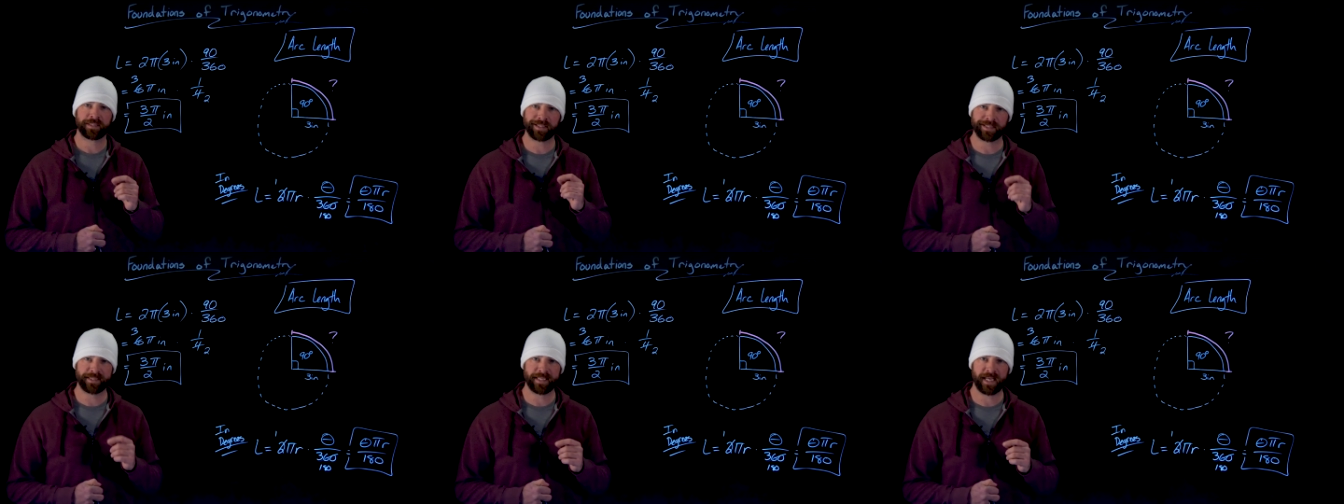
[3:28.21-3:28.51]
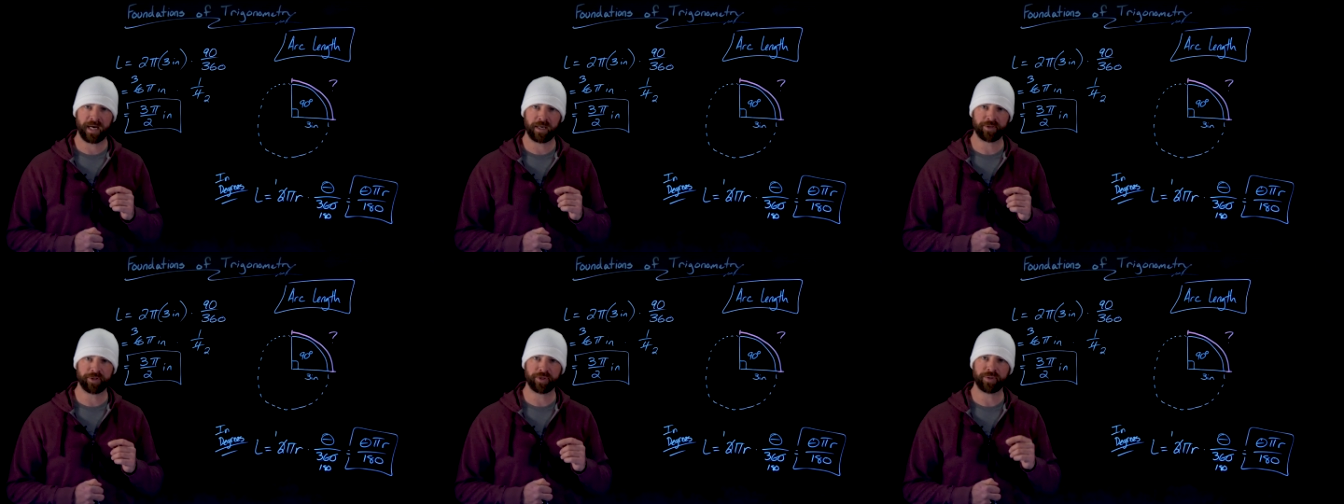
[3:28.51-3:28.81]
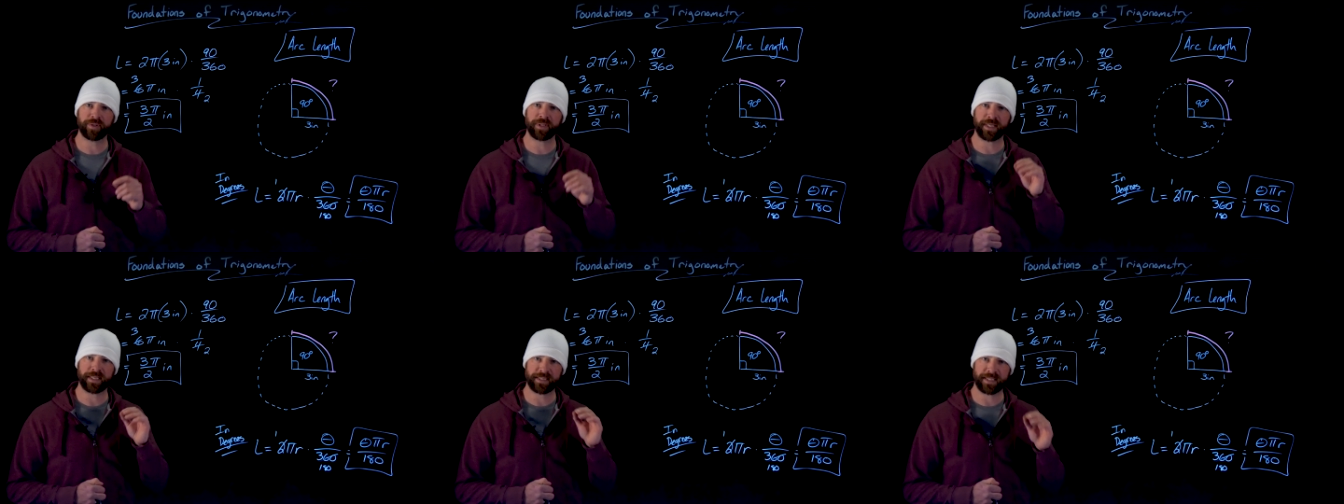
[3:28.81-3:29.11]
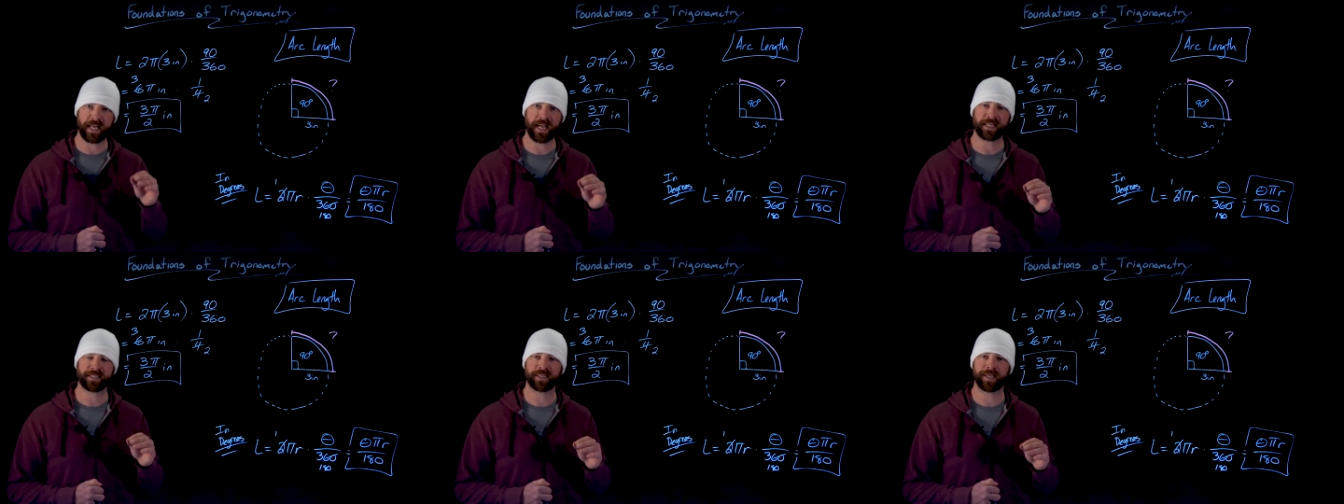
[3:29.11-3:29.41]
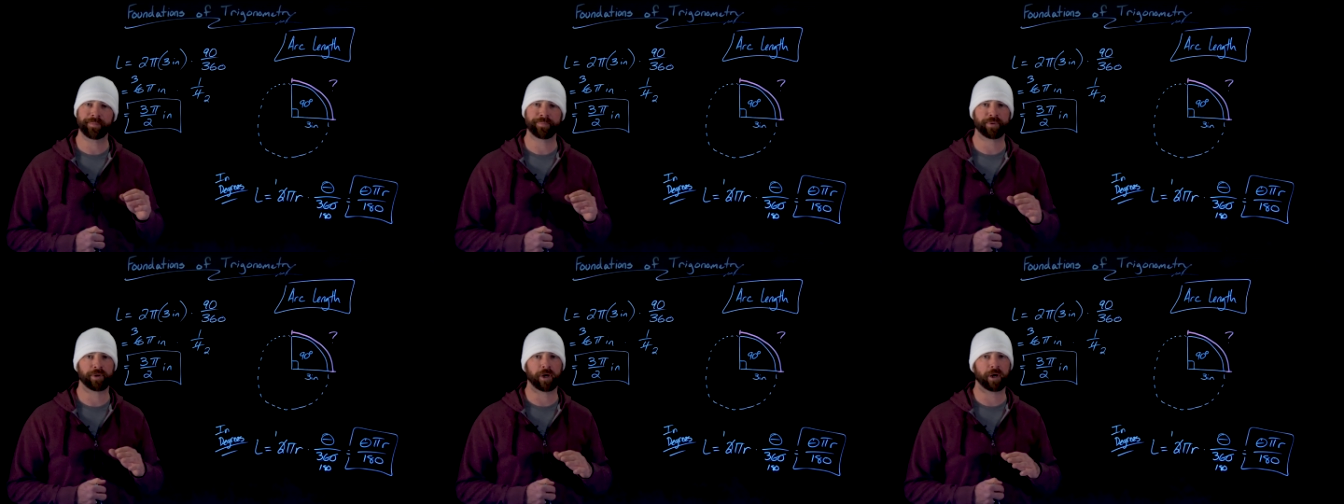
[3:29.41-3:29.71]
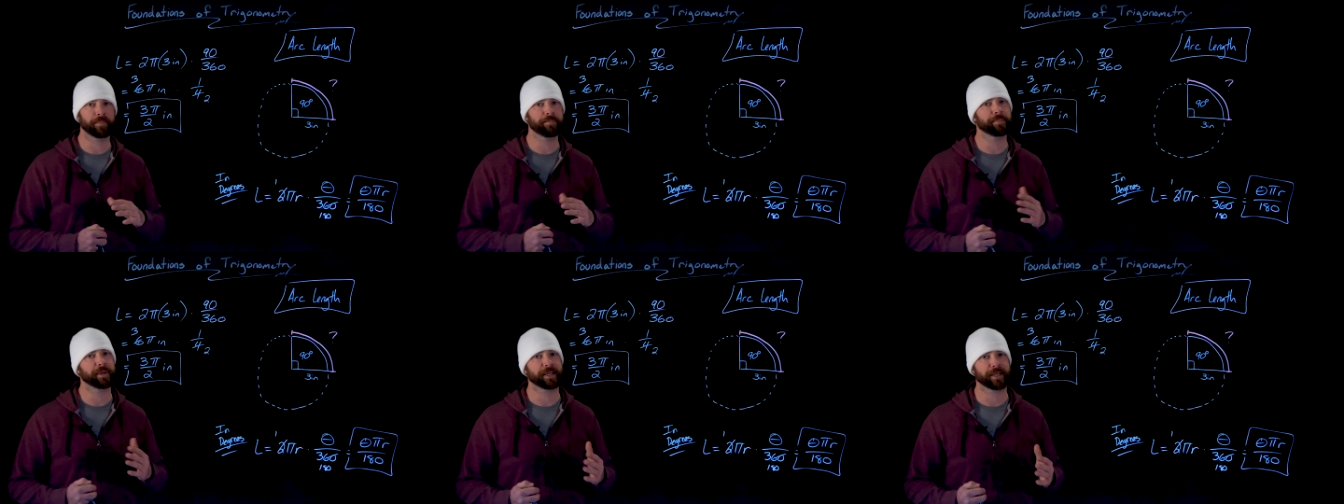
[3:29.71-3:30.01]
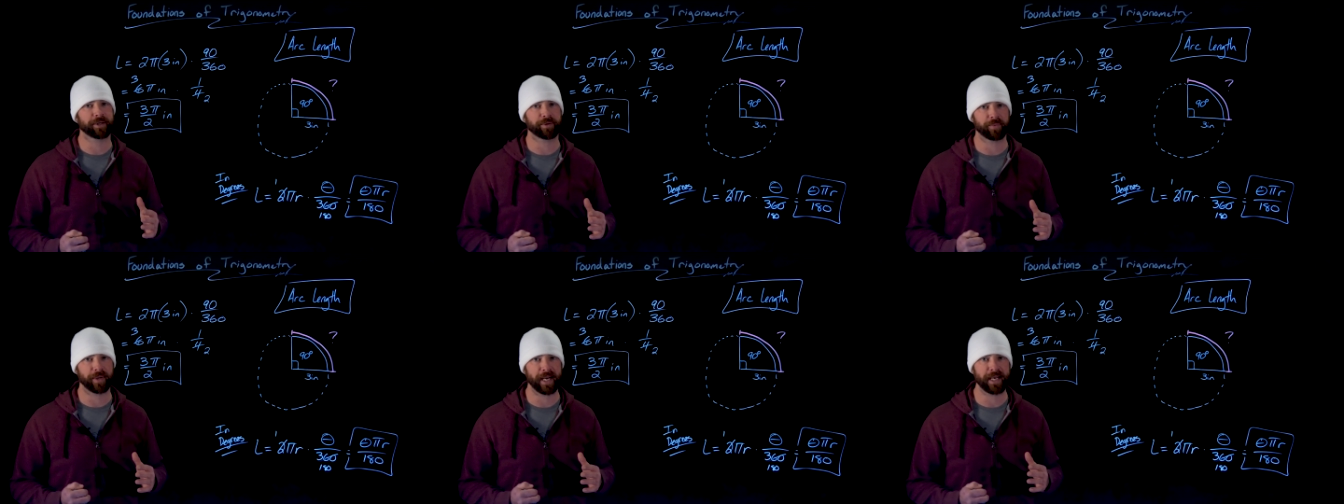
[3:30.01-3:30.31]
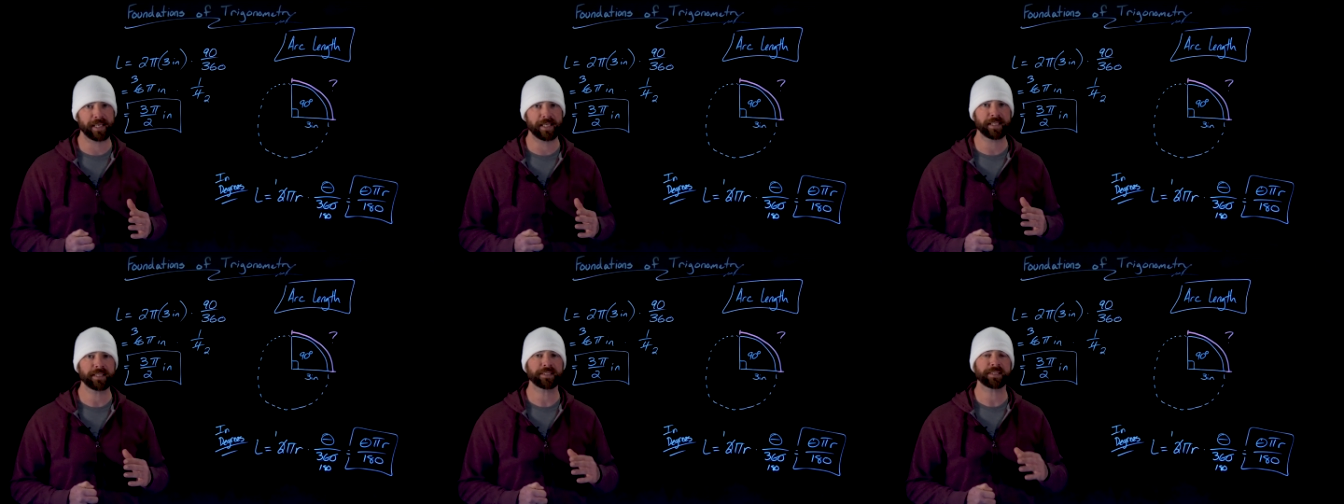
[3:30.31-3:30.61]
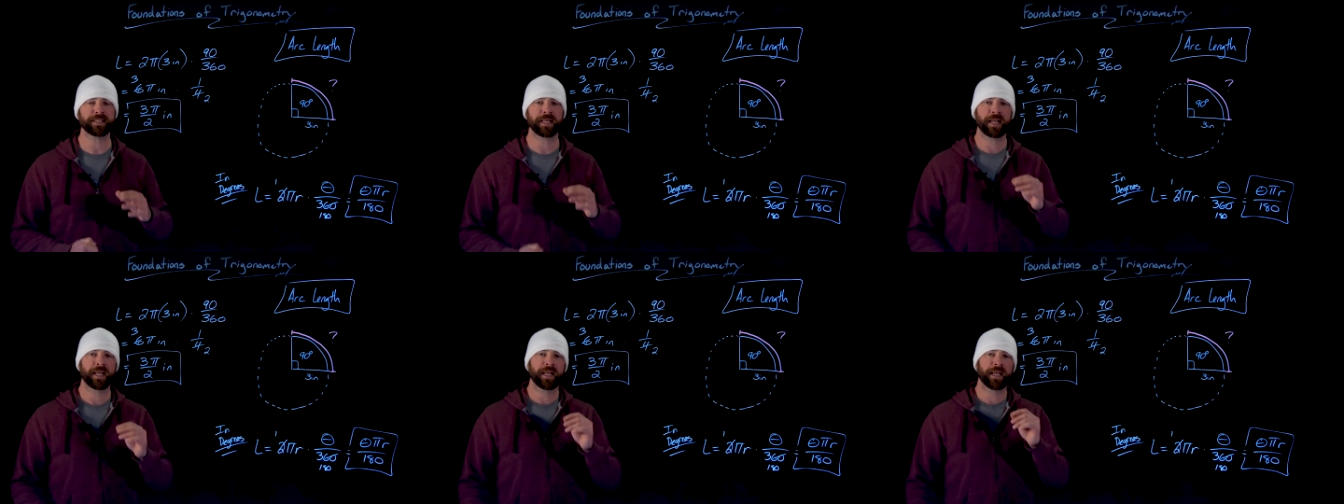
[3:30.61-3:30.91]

Let's now do the exact same problem, but in radians.